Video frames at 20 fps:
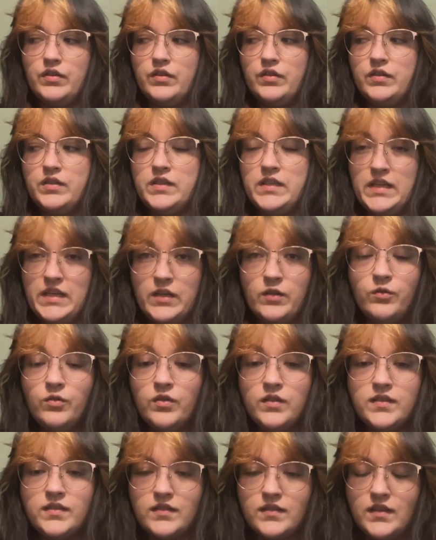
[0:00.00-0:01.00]

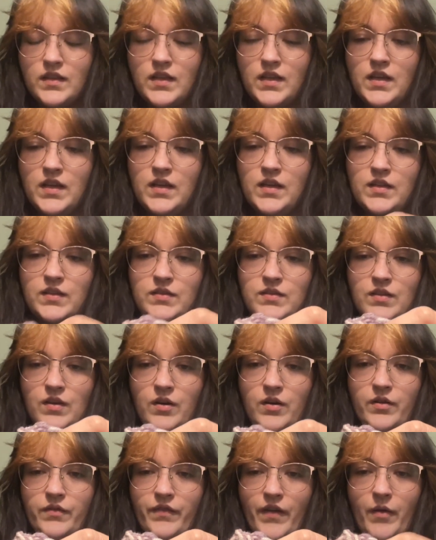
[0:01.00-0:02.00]
needles.
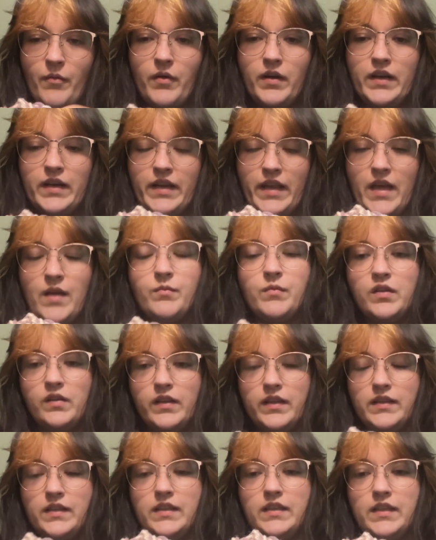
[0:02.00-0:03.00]
So if I wanted to
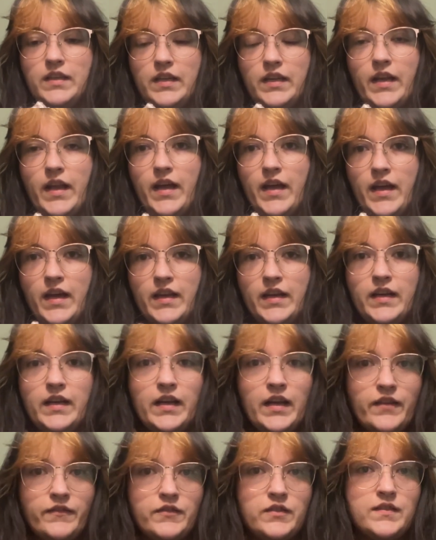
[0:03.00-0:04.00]
emulate the knitted hat, I'd
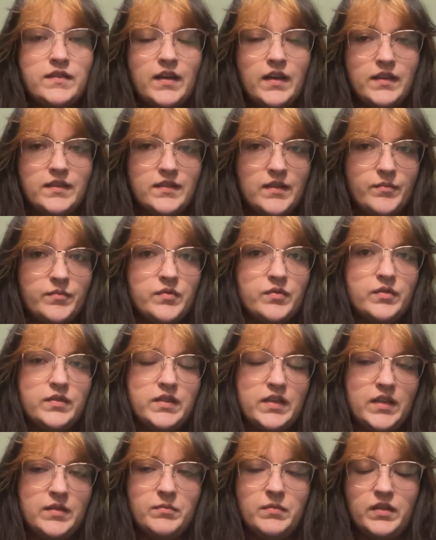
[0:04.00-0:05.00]
have to size up to a
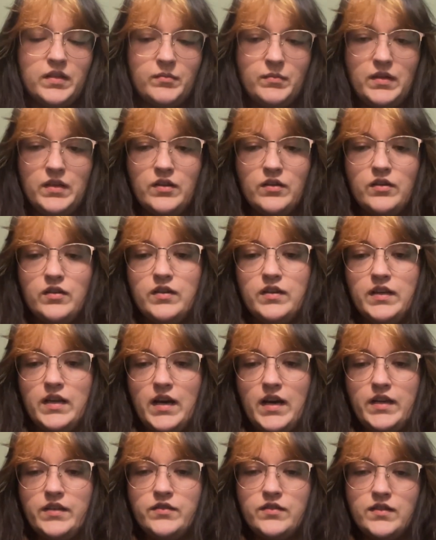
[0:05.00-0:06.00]
10 millimeter,
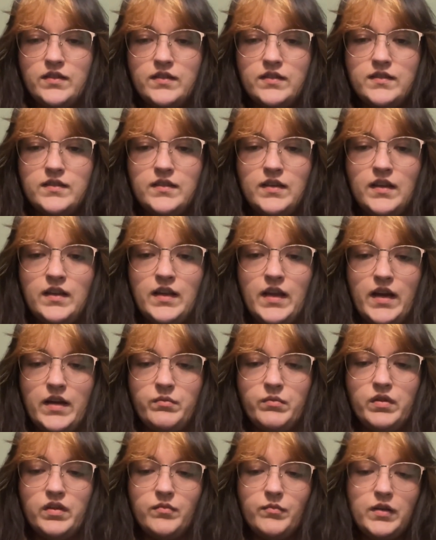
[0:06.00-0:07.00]
not just a 9
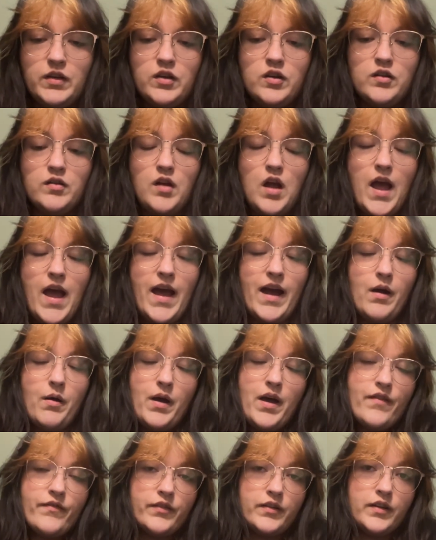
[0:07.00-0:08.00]
millimeter.
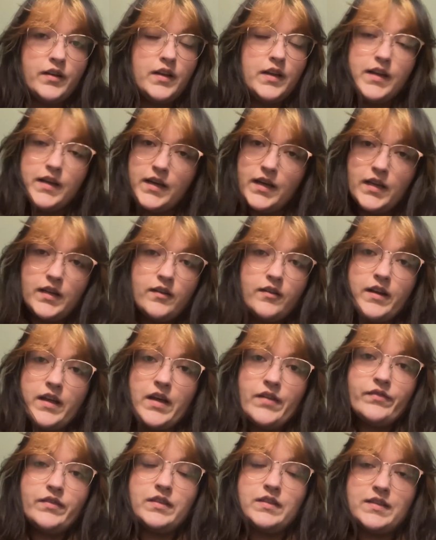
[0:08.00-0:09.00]
However, I don't
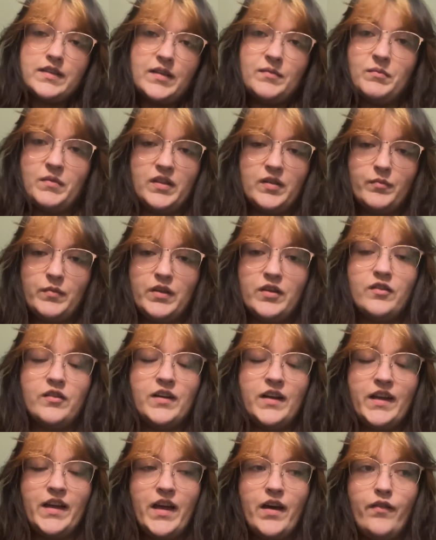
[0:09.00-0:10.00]
have a 10 millimeter. I
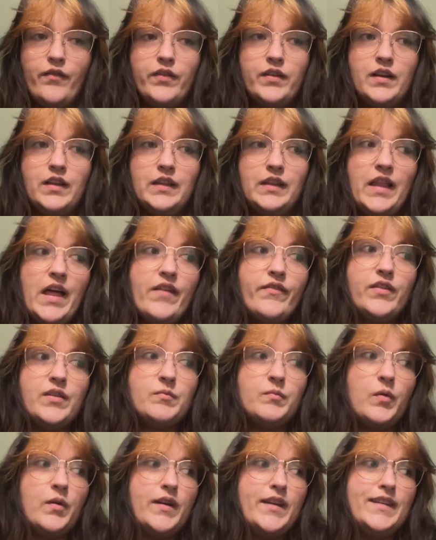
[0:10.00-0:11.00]
have an
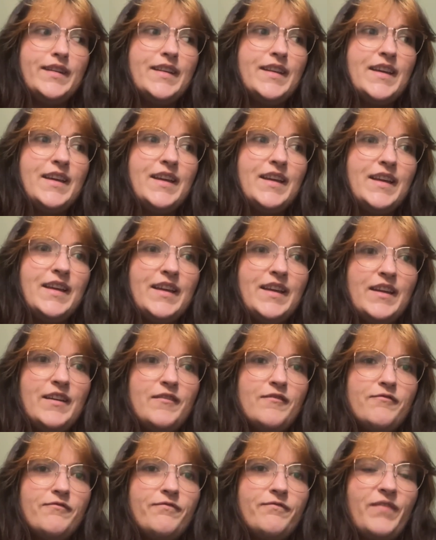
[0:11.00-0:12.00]

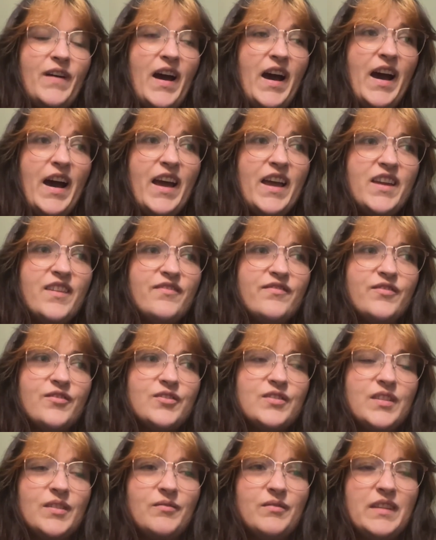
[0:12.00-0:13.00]
11.5 or
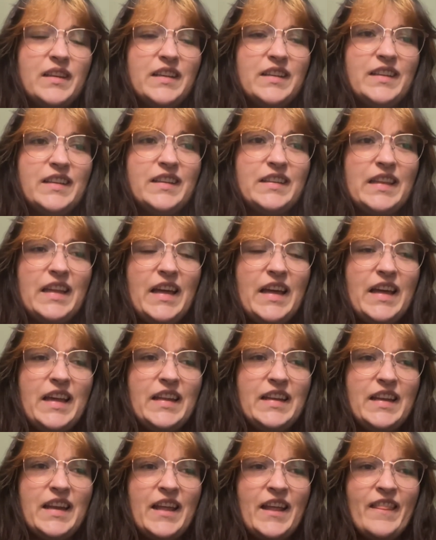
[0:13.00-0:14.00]
something like
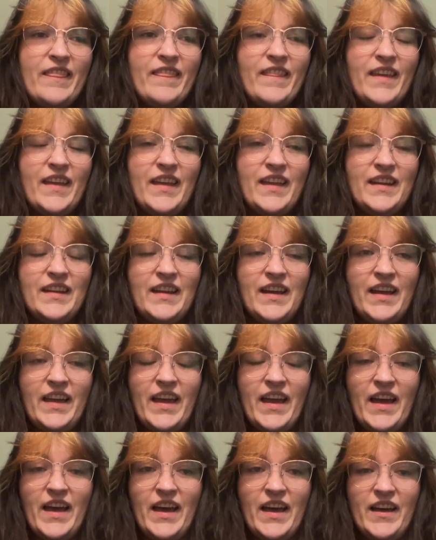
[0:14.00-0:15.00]
that. And then I
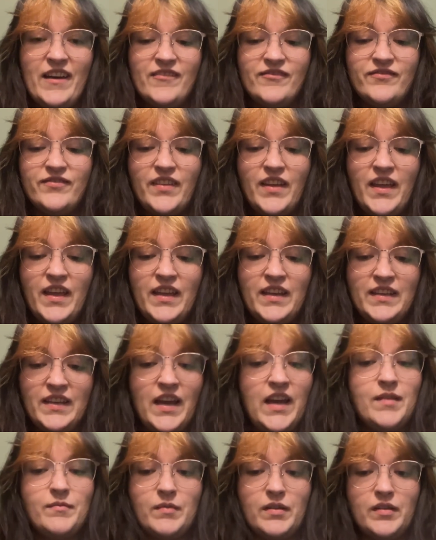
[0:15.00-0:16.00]
have a
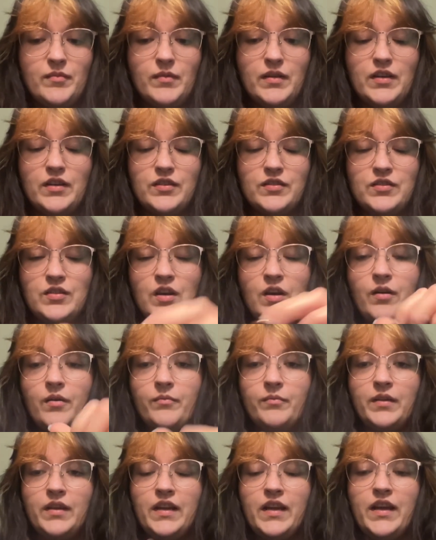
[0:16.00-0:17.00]
9 millimeter. So I'm
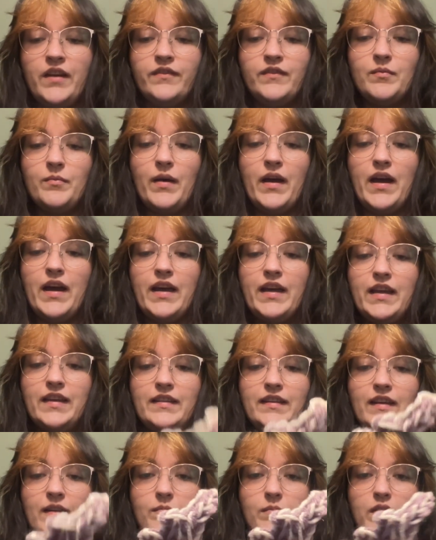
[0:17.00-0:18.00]
going to have to buy a
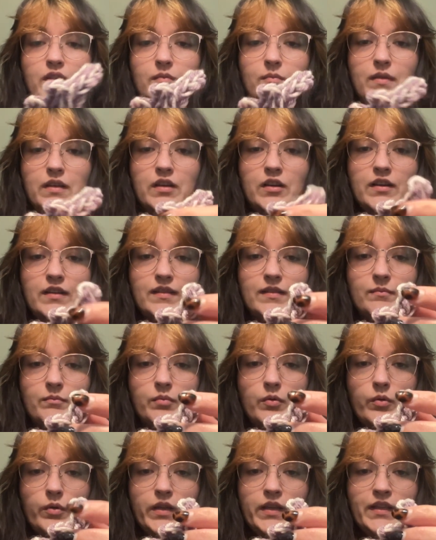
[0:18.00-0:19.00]
10 millimeter at some
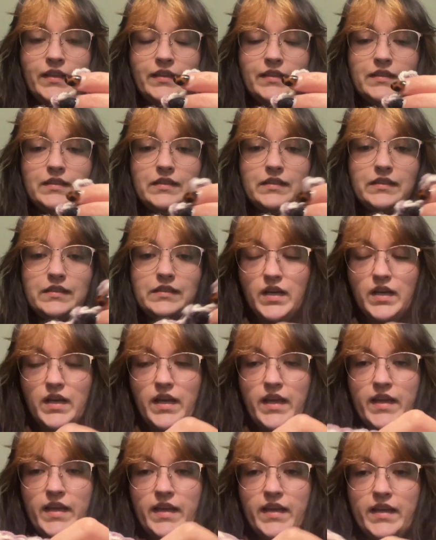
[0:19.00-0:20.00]
point.
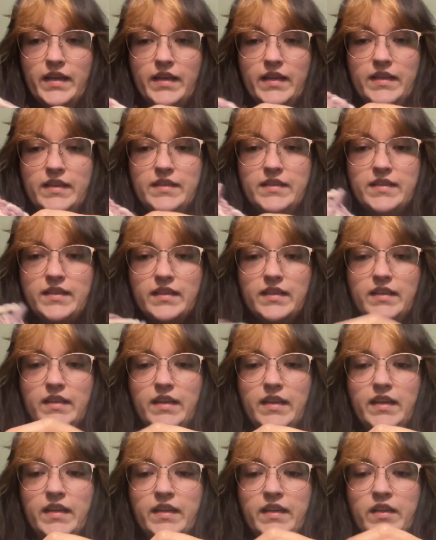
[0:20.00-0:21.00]
And
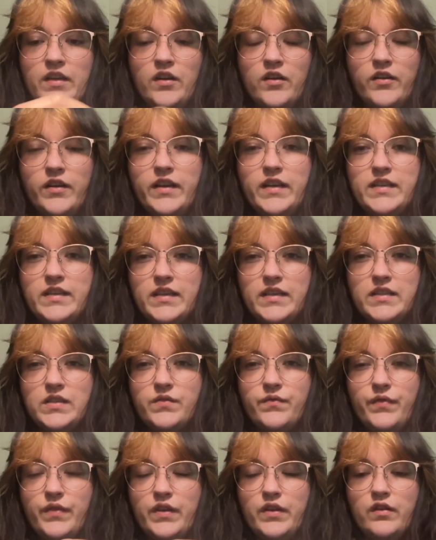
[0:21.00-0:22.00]
it already does
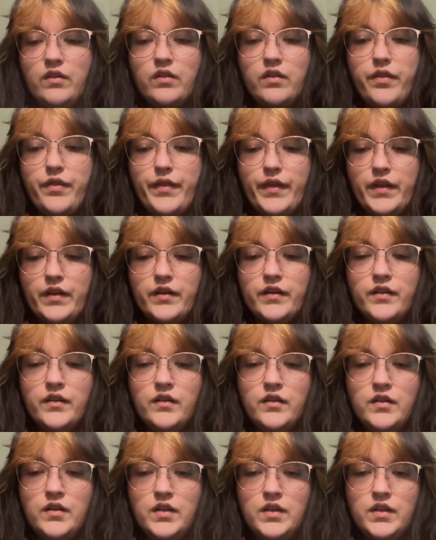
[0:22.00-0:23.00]
feel thinner.
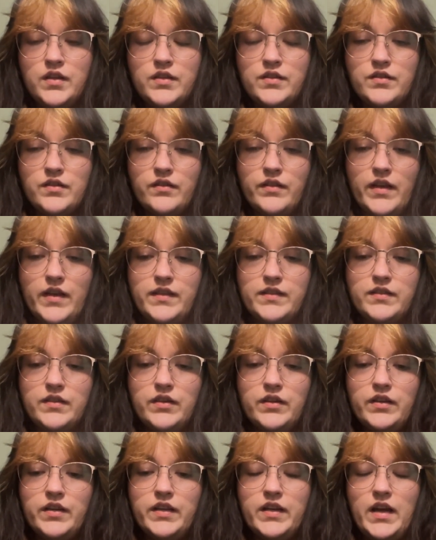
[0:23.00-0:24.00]
So that's
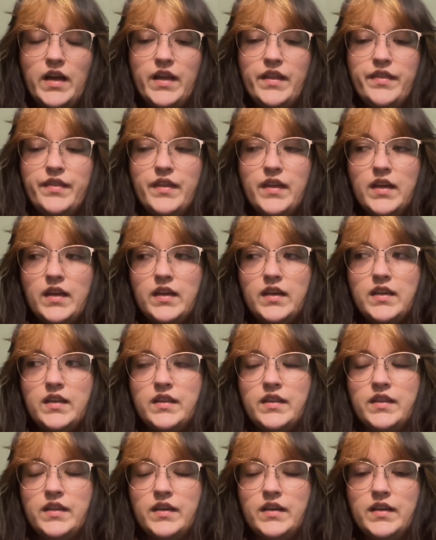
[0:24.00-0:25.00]
good. I
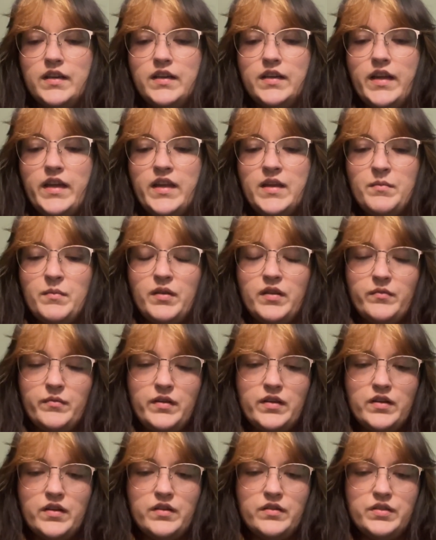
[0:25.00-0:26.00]
think the 8
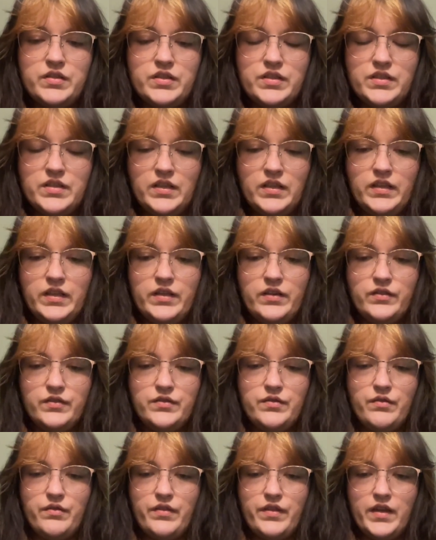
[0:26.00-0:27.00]
millimeter is just a little
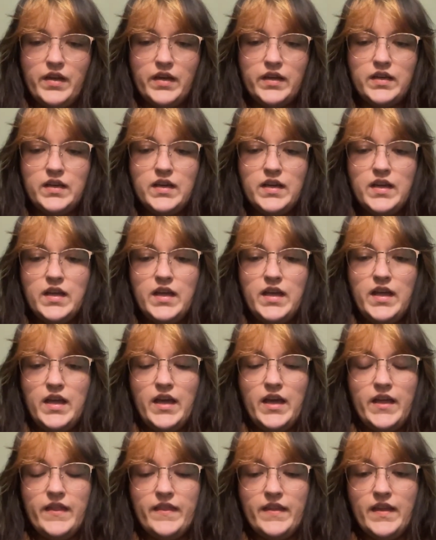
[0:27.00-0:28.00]
too thick.
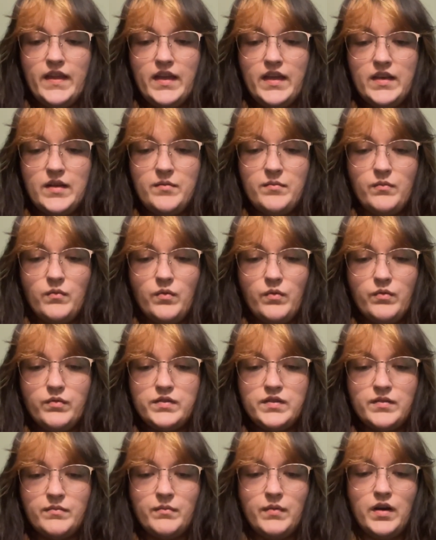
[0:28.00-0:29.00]
And then
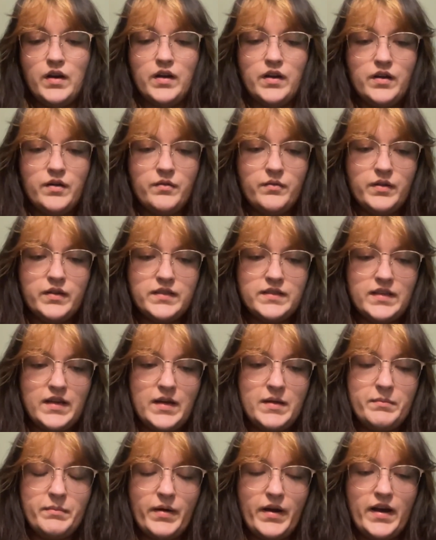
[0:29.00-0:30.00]
tomorrow, once I
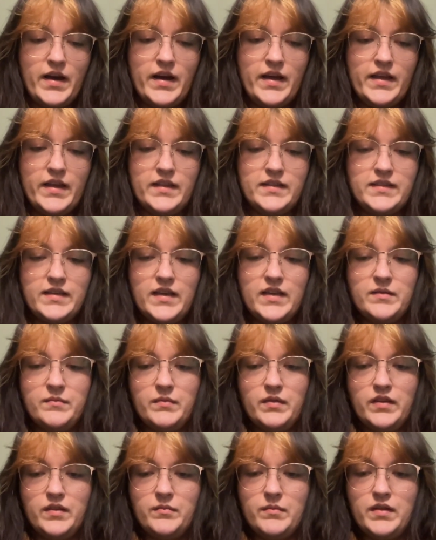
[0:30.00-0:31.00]
buy a 10
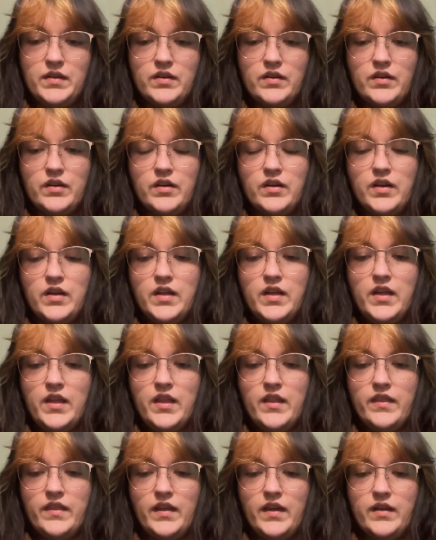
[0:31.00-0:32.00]
millimeter,
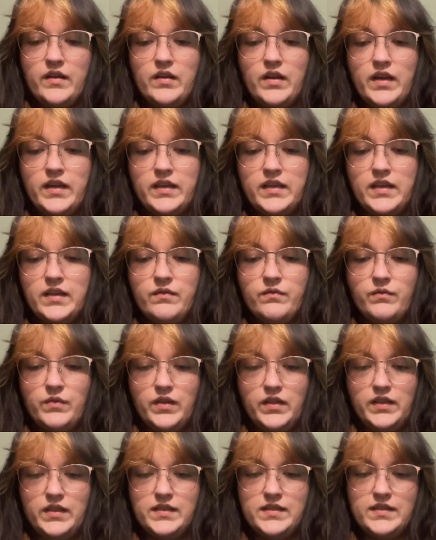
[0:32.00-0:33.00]
then I can
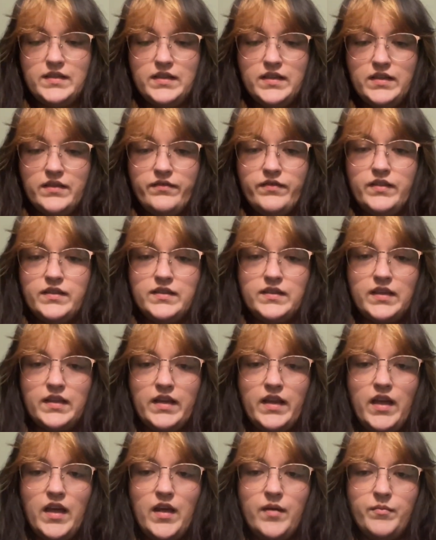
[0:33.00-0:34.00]
really see if it's going
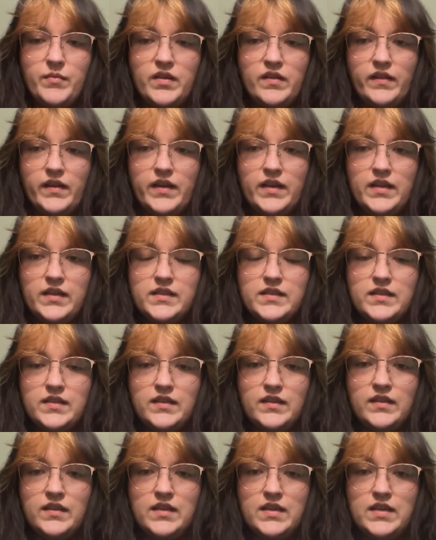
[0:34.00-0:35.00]
to emulate
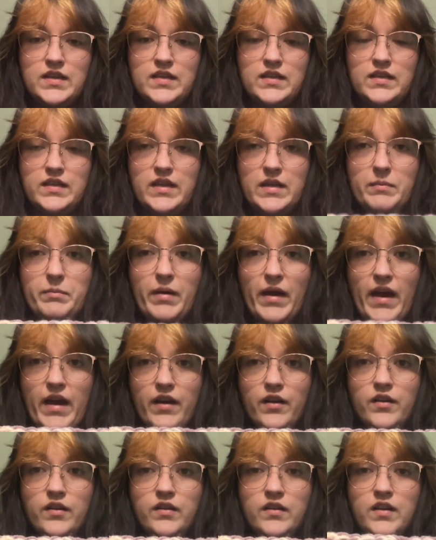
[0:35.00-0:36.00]
the knit
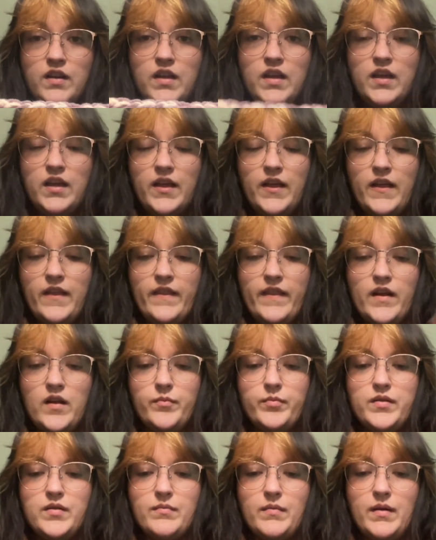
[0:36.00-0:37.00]
pattern. And that'll
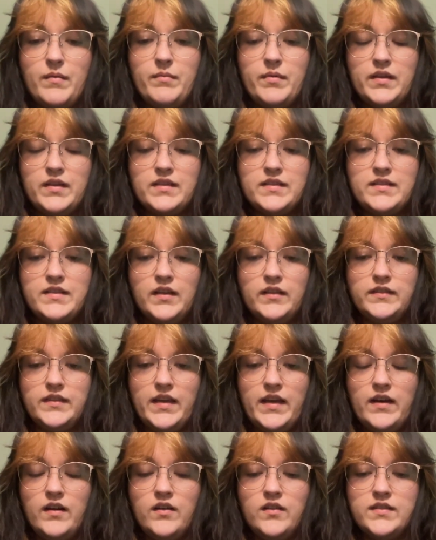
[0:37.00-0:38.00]
be my biggest
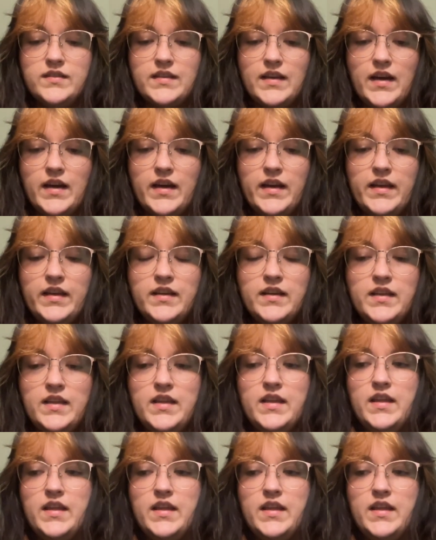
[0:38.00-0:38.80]
telltale sign.